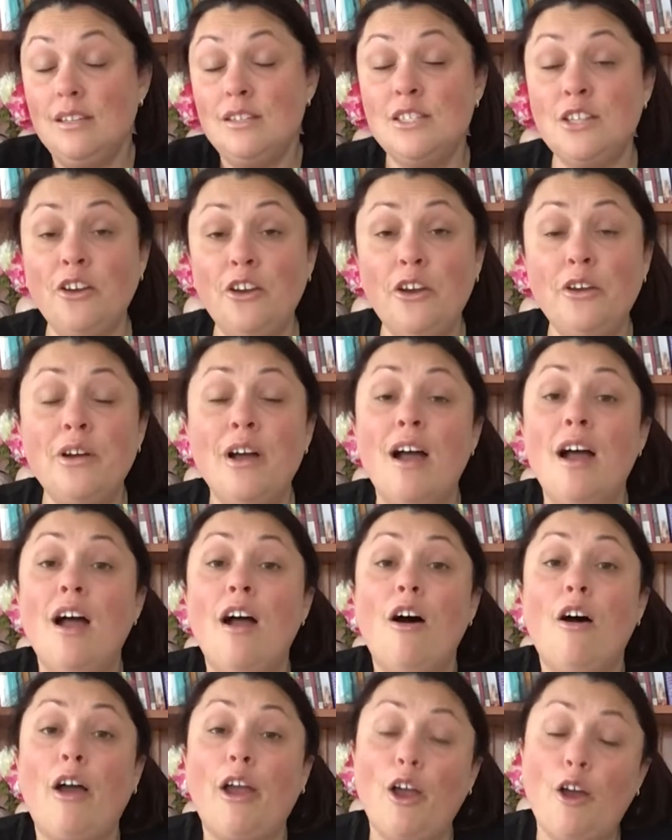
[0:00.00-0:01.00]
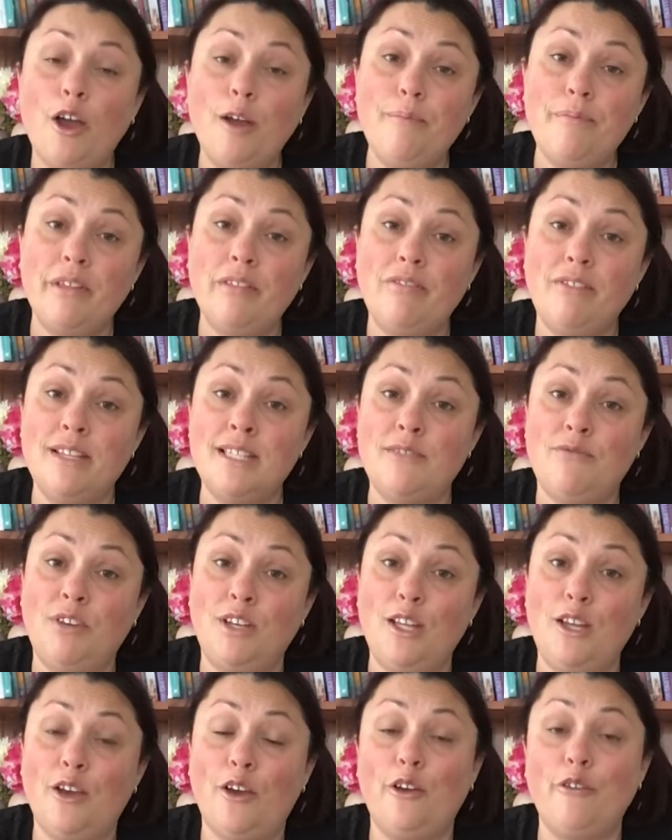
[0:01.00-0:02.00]
So I hope that this
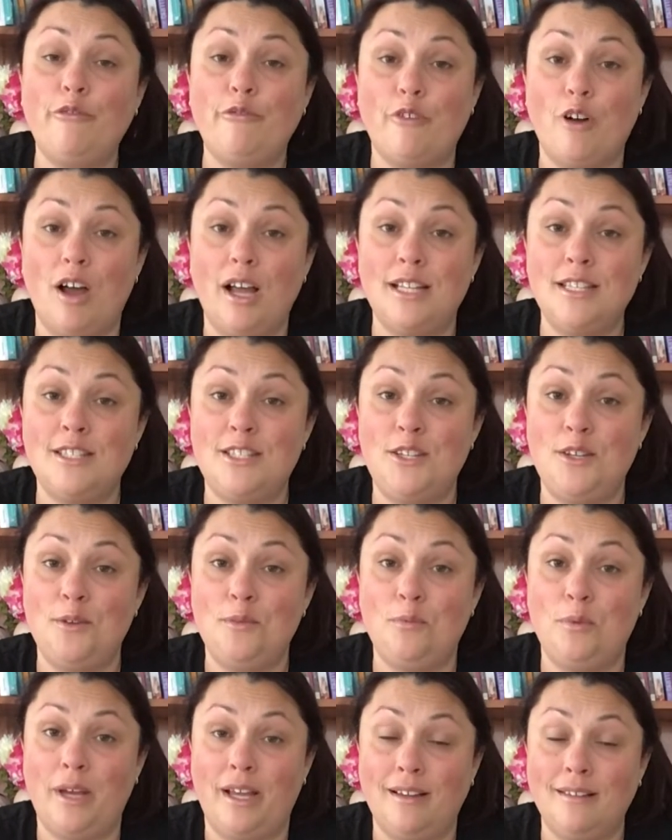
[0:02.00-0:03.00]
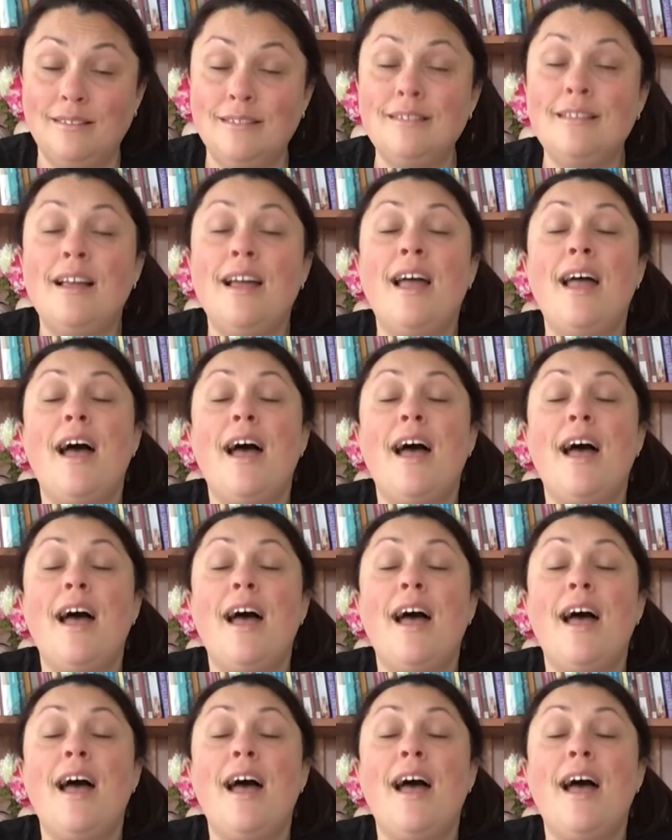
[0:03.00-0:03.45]
video finds you well.